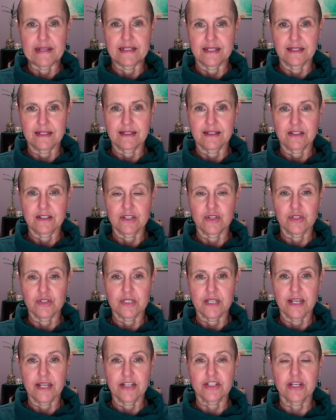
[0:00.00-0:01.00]

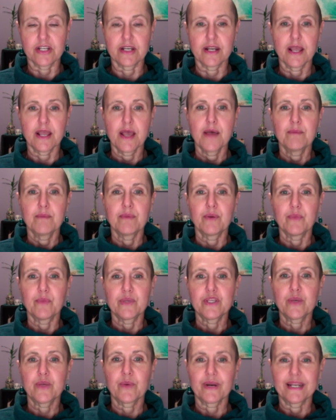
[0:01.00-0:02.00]
association. But
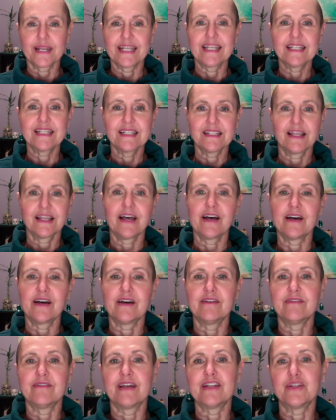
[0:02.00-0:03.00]
when you are in
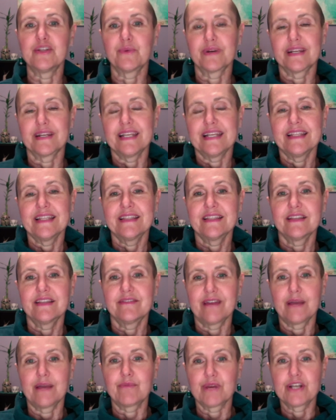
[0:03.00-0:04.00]
love and you are in the
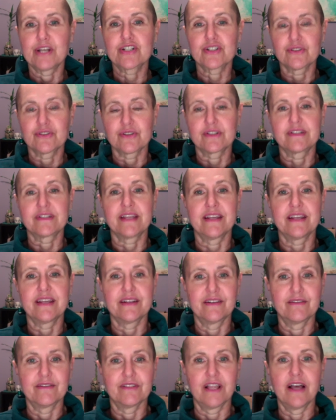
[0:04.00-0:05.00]
vibrational state
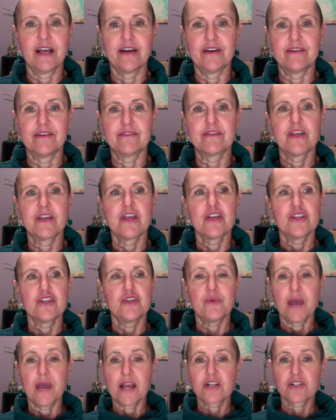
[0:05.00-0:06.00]
of love, you
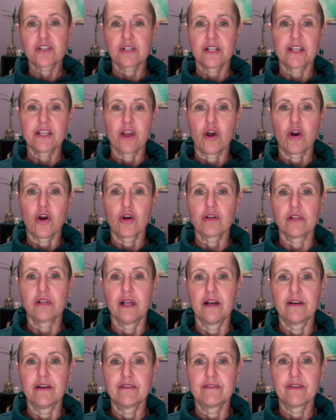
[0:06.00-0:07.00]
actually are love.
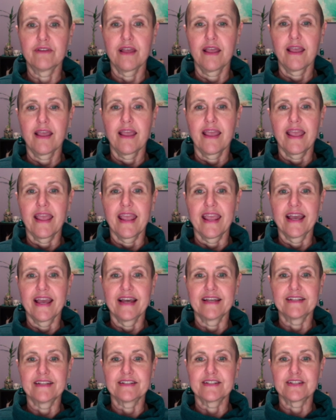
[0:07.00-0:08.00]

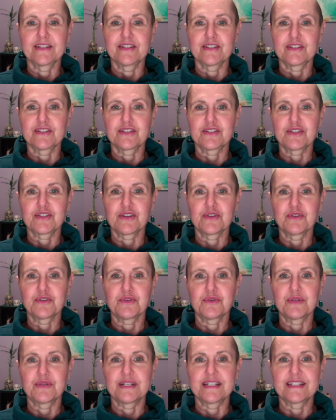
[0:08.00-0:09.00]
And so
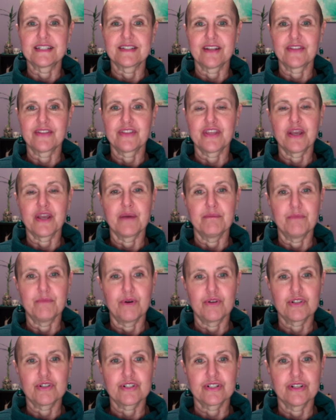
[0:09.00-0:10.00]
it's not the
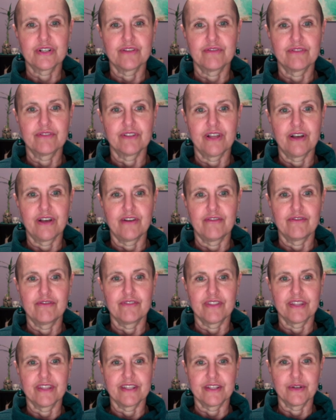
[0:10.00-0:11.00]
emotion of love
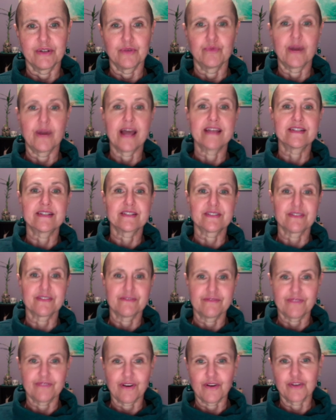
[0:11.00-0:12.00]
that rises and
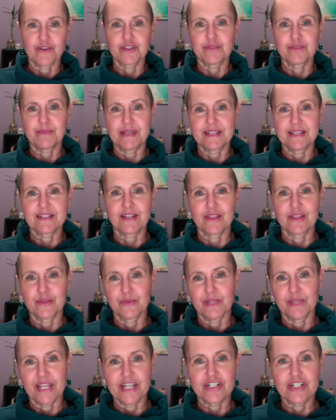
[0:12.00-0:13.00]
falls based on the
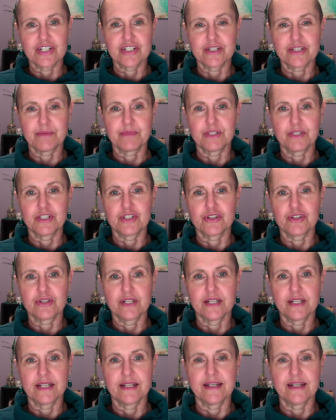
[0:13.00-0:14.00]
relationship that you're
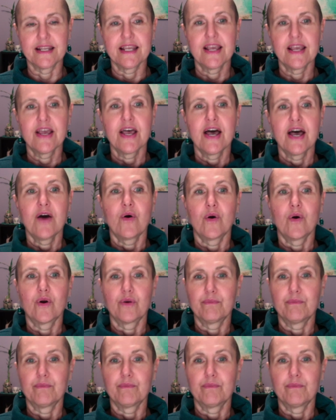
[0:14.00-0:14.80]
in, or